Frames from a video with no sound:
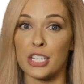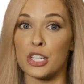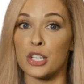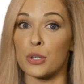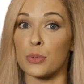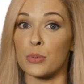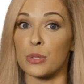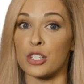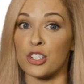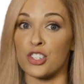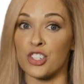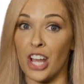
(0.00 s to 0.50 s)

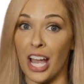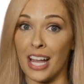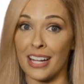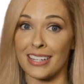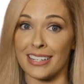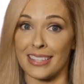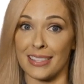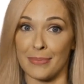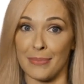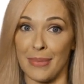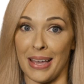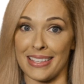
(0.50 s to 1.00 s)
To
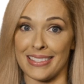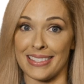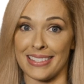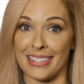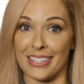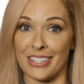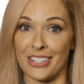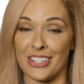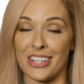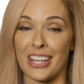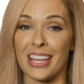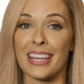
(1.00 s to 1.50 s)
reject the
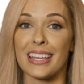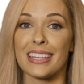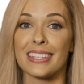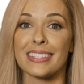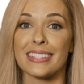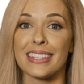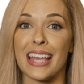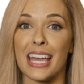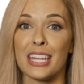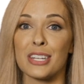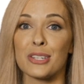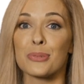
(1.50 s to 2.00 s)
message,
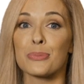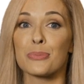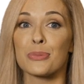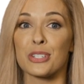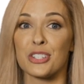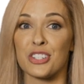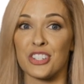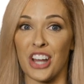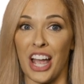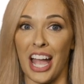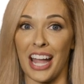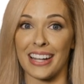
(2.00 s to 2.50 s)
send
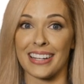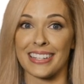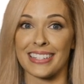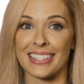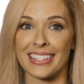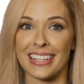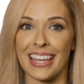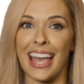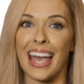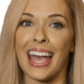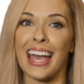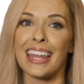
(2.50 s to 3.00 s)
Reject